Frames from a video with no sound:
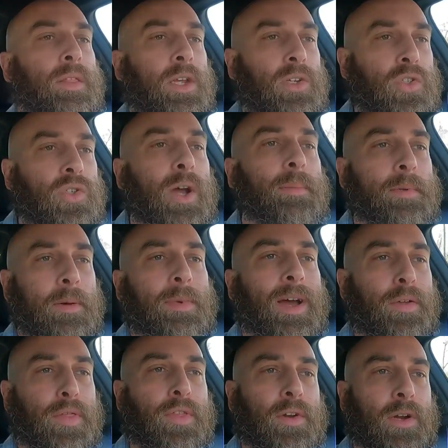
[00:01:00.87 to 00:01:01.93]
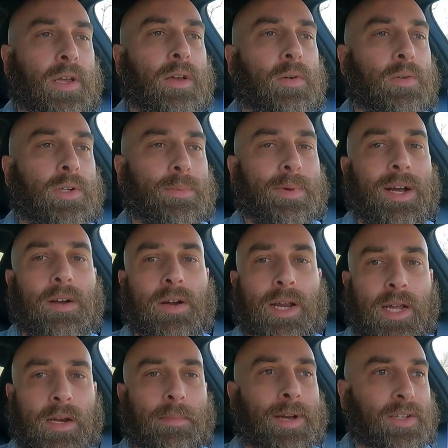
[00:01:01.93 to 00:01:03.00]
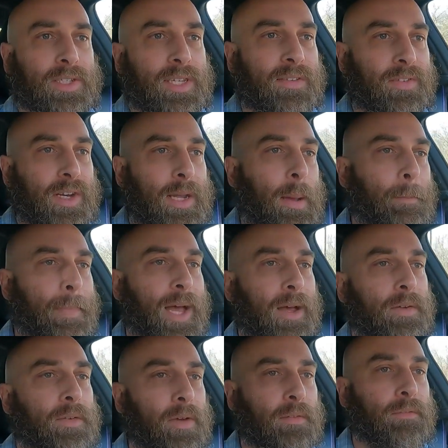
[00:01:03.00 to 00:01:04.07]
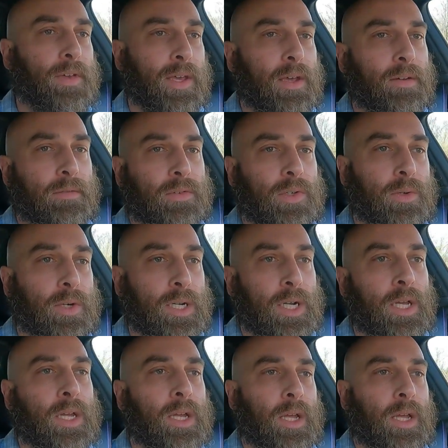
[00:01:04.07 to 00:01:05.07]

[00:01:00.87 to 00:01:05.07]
then you're dropping about 30 horsepower and about 70 pound-feet of torque.